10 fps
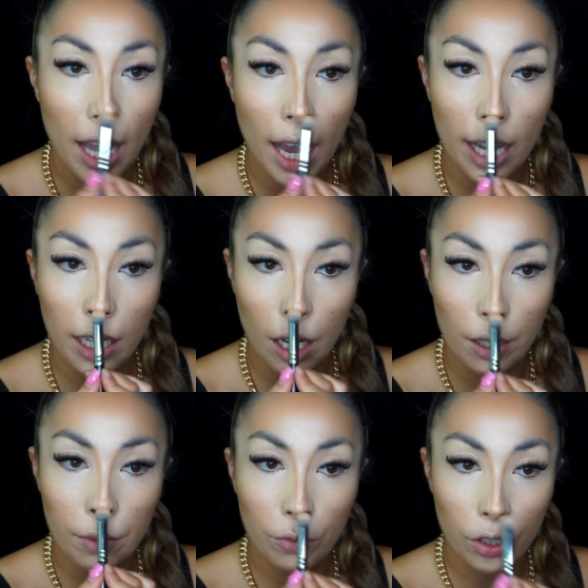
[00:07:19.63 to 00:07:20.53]
And I
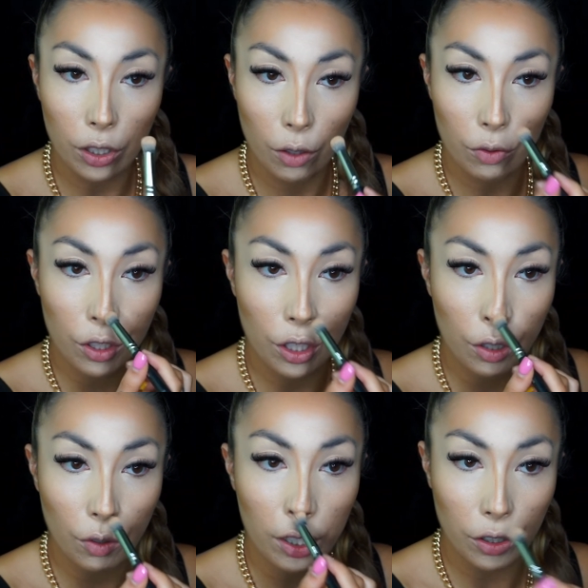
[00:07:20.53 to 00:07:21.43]
am just going
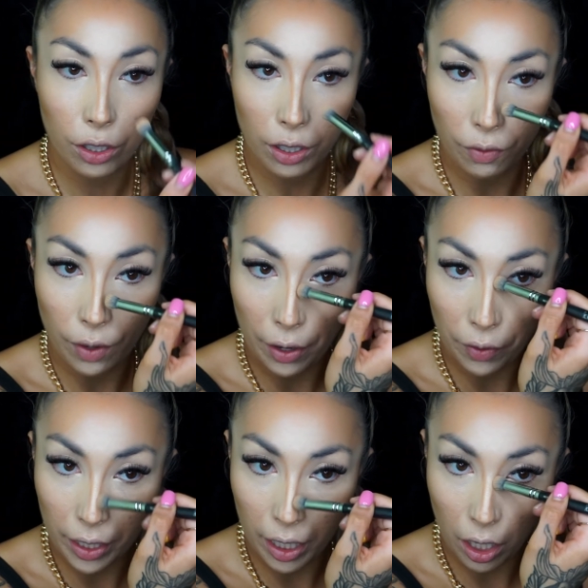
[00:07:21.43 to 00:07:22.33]
to, just
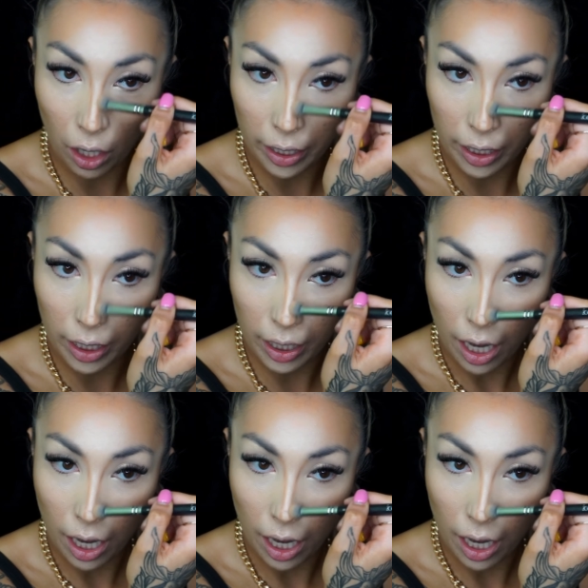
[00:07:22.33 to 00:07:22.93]
very lightly,